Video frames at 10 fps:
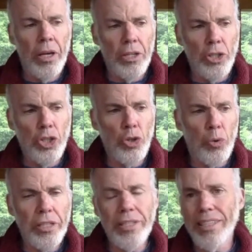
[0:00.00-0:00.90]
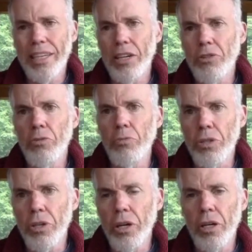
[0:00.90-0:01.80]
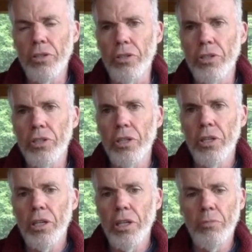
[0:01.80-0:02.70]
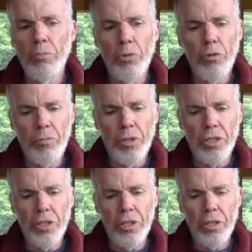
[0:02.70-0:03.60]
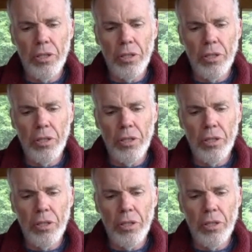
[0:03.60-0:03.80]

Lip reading: and join together with others in movements